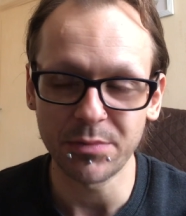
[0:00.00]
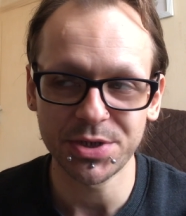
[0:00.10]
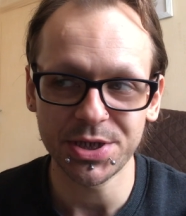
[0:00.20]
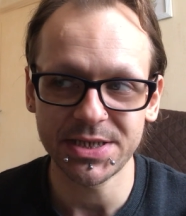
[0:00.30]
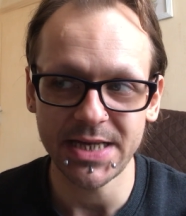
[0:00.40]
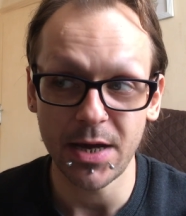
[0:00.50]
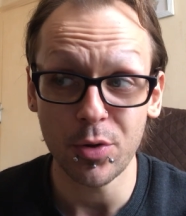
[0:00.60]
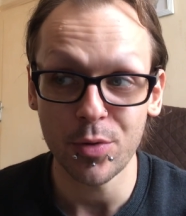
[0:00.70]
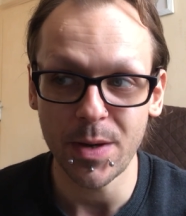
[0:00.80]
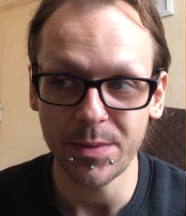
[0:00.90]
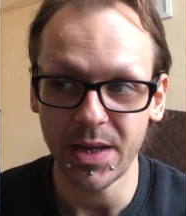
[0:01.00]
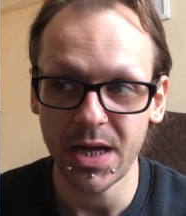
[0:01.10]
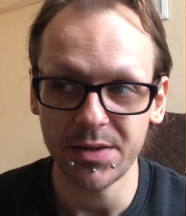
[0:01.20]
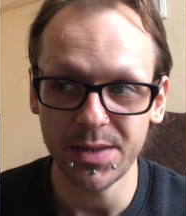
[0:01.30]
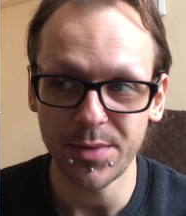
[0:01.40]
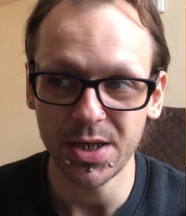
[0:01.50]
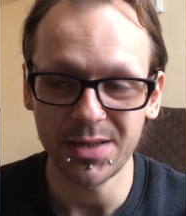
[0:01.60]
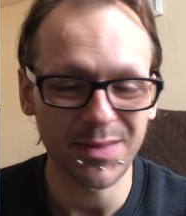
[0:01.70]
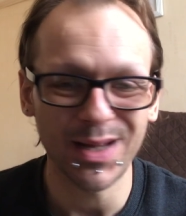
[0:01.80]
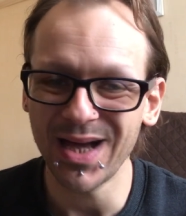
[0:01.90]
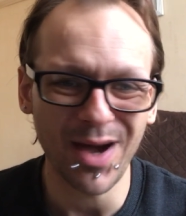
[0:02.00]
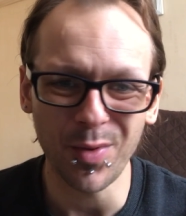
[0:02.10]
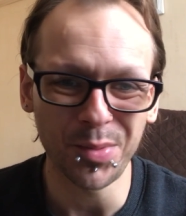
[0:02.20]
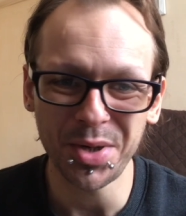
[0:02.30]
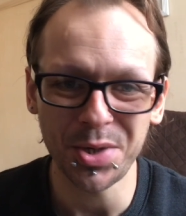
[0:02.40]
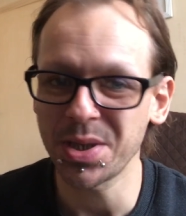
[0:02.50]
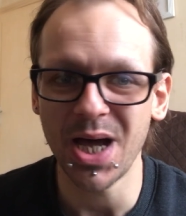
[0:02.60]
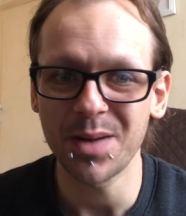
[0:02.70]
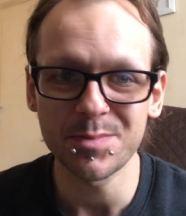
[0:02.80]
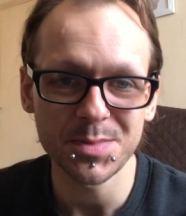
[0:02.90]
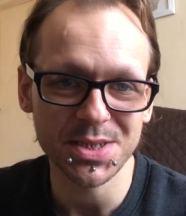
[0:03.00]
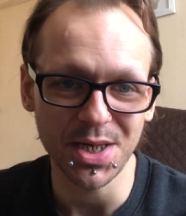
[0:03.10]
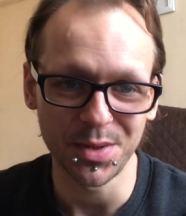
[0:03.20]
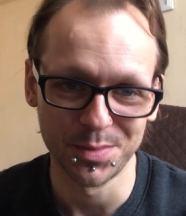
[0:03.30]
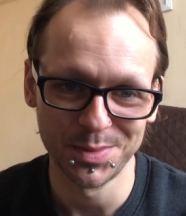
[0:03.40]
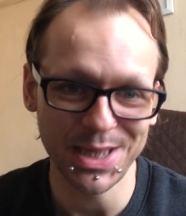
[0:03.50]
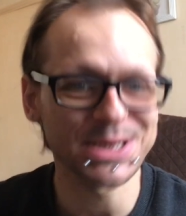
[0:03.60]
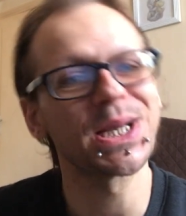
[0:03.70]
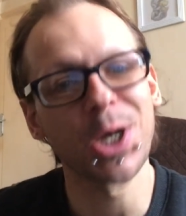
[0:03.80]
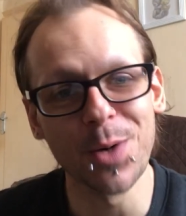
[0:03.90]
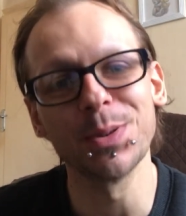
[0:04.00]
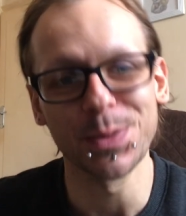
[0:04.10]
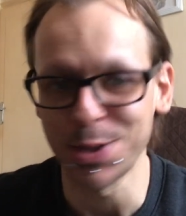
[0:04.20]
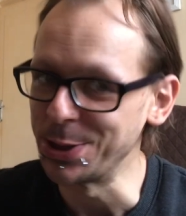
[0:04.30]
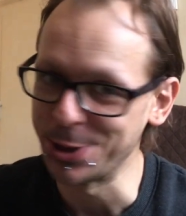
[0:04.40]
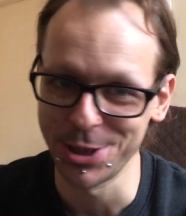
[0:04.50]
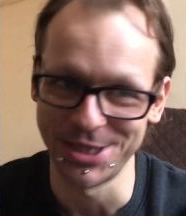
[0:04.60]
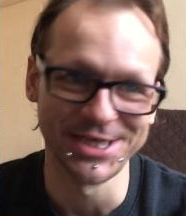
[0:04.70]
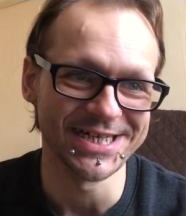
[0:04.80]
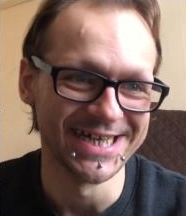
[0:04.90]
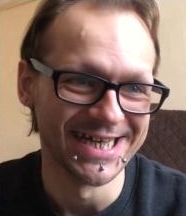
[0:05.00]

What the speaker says: was going to say I'll go around and count them all, and I'm like, I won't do that. So let's say a couple of hundred.